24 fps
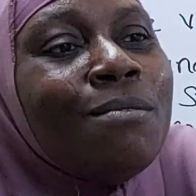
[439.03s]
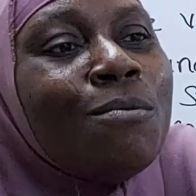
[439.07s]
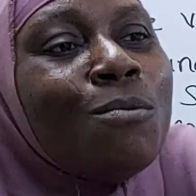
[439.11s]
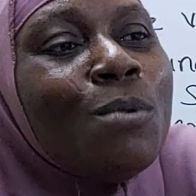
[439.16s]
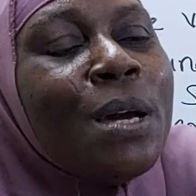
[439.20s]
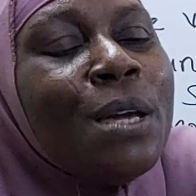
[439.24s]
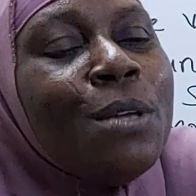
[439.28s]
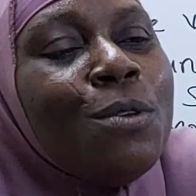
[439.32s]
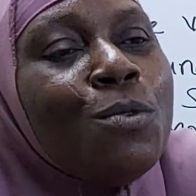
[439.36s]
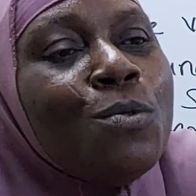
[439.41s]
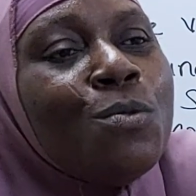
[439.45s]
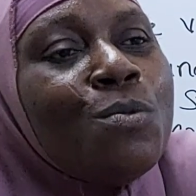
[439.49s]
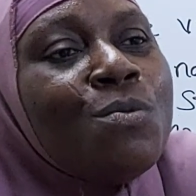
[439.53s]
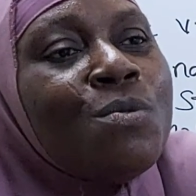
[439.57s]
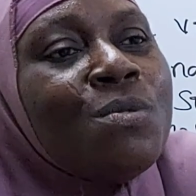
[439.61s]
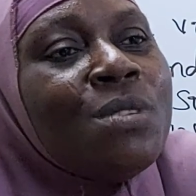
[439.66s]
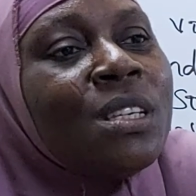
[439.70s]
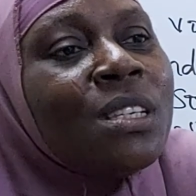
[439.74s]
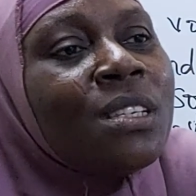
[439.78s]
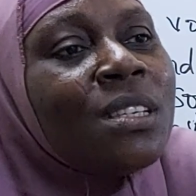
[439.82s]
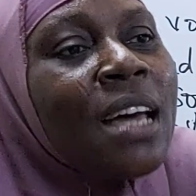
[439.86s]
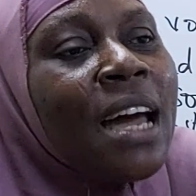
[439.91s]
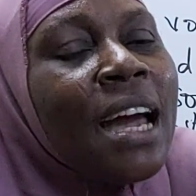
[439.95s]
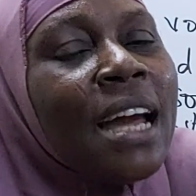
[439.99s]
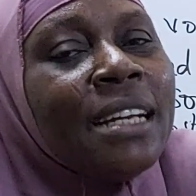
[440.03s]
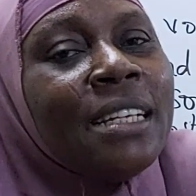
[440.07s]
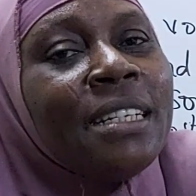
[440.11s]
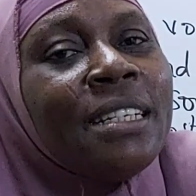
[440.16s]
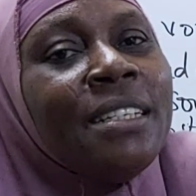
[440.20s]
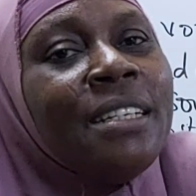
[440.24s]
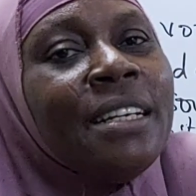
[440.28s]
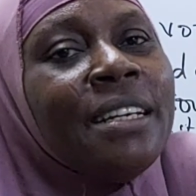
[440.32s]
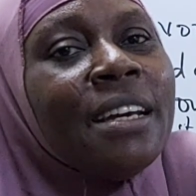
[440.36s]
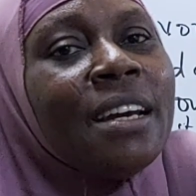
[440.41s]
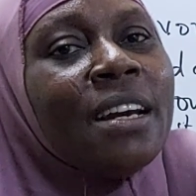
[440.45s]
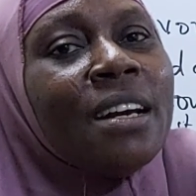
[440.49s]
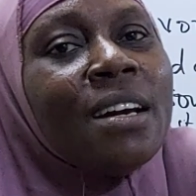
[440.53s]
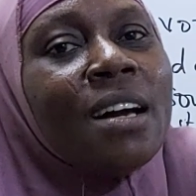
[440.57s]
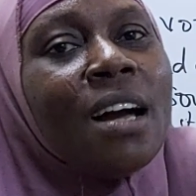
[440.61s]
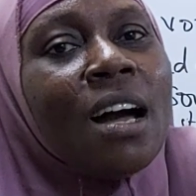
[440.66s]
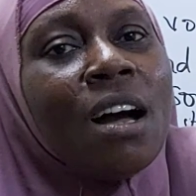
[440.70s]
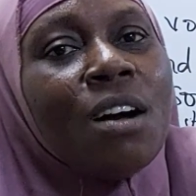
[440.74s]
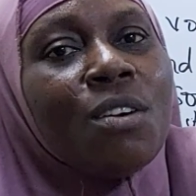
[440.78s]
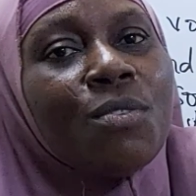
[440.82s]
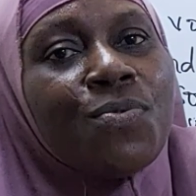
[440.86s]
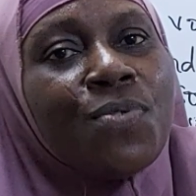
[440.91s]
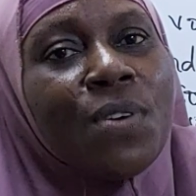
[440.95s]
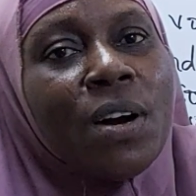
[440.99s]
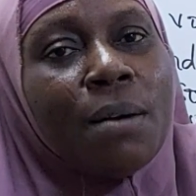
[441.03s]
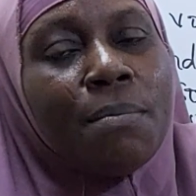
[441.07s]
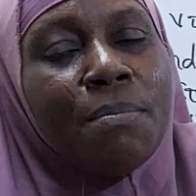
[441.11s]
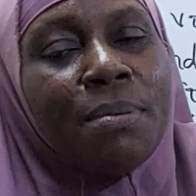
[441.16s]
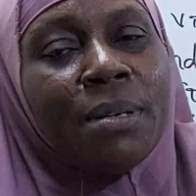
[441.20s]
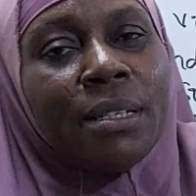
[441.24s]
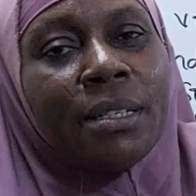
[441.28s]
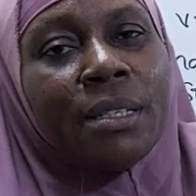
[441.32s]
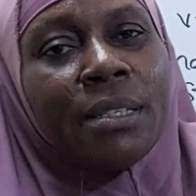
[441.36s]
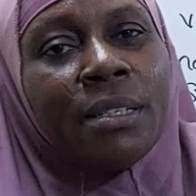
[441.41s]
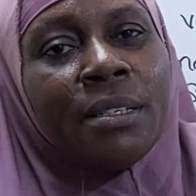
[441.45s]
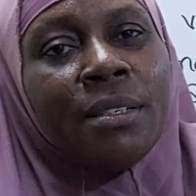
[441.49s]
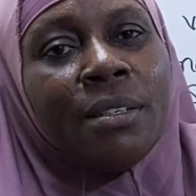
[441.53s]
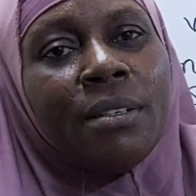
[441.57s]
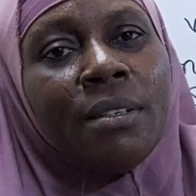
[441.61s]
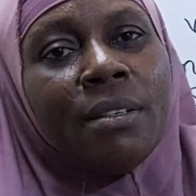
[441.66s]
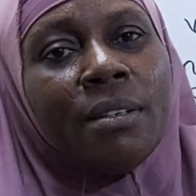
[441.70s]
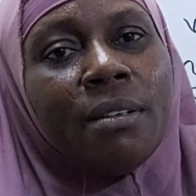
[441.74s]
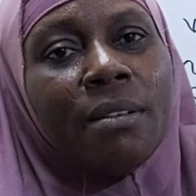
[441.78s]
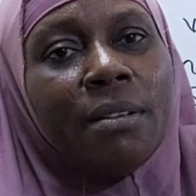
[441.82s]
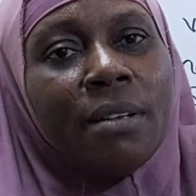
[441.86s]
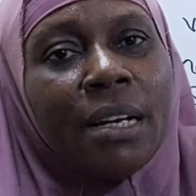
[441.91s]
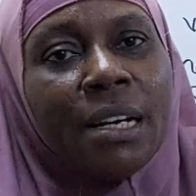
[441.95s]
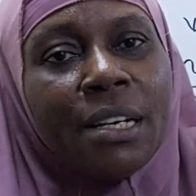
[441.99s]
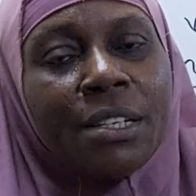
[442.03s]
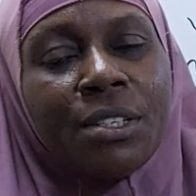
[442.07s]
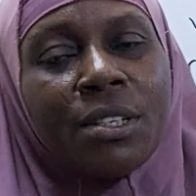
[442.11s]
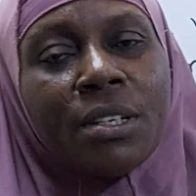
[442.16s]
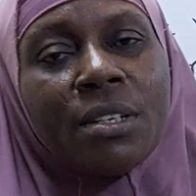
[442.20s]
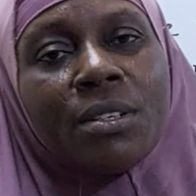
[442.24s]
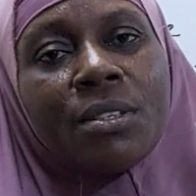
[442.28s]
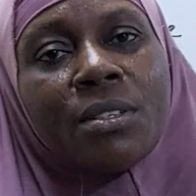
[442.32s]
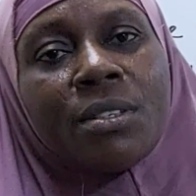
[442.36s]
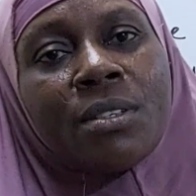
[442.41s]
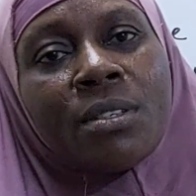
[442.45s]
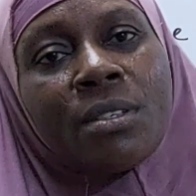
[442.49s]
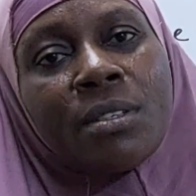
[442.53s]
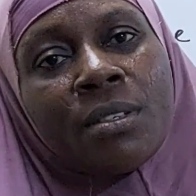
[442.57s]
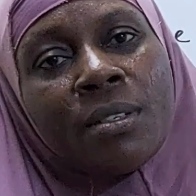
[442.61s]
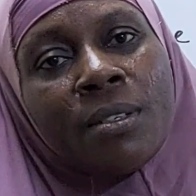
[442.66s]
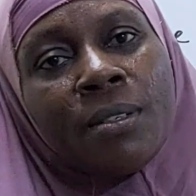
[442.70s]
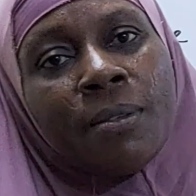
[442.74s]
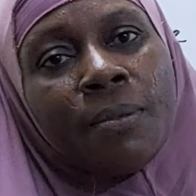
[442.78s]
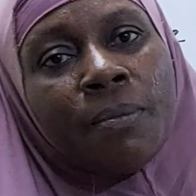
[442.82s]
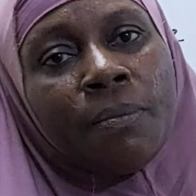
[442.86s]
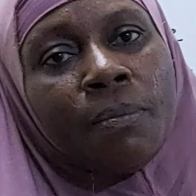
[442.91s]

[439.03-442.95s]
when you recite the alphabet letters.